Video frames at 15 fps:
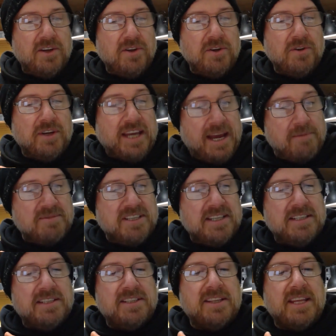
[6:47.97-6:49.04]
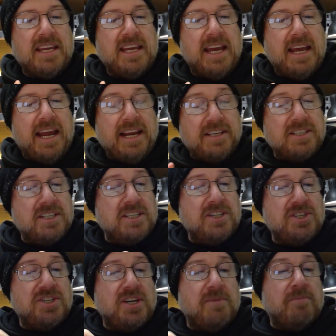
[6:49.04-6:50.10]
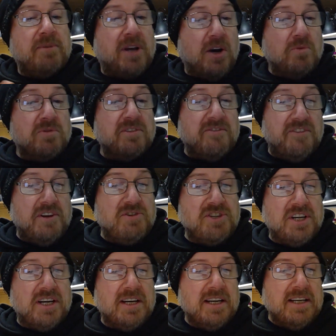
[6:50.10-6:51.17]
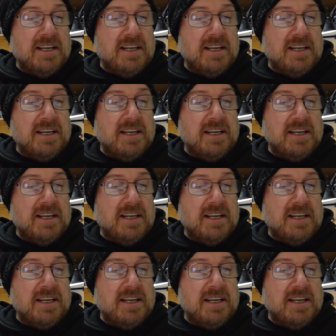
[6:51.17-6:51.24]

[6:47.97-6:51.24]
who captained the Exodus ship Golden Future.